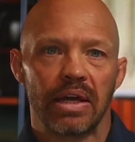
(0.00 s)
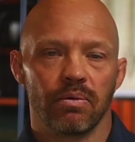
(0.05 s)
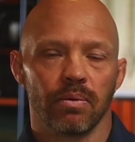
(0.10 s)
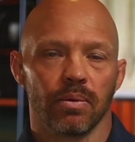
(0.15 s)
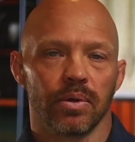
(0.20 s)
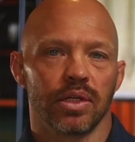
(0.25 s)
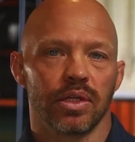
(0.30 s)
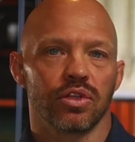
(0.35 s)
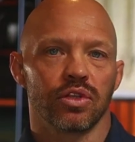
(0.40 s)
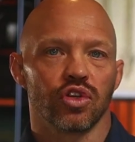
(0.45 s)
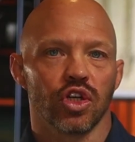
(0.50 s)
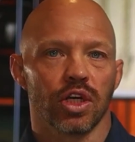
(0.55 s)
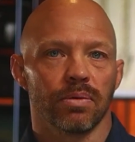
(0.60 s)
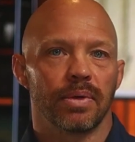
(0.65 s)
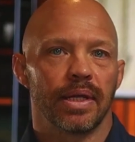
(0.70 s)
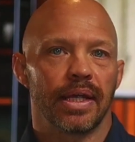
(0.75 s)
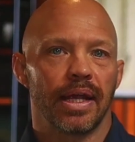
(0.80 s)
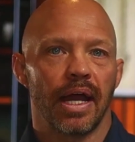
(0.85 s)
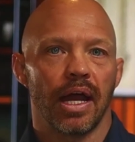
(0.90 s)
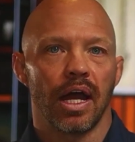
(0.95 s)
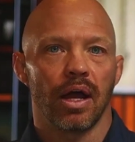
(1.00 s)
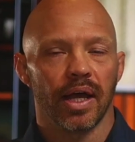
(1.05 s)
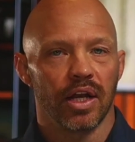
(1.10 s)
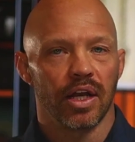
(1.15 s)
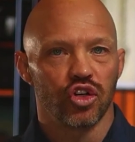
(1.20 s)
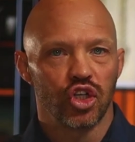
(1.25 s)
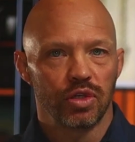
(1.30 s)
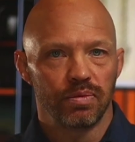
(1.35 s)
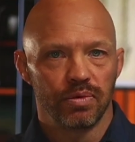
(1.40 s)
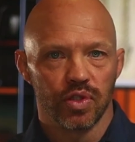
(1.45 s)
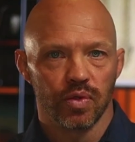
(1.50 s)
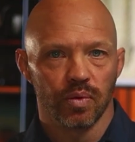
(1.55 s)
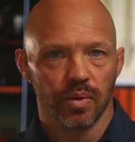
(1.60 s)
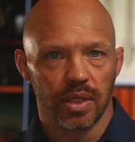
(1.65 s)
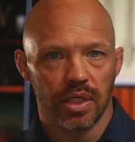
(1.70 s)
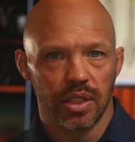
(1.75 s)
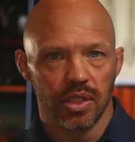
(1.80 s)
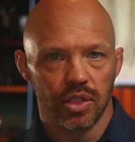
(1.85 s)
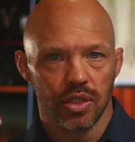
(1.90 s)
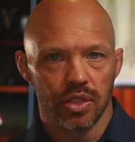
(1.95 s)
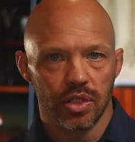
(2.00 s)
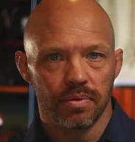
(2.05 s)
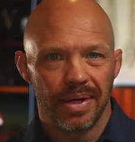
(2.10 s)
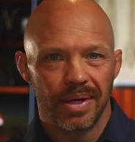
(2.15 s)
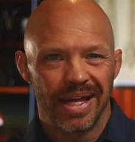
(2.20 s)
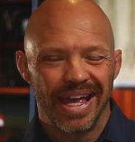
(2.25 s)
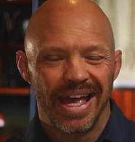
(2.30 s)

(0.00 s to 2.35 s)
at when we're determining what kind of treatments we're going to do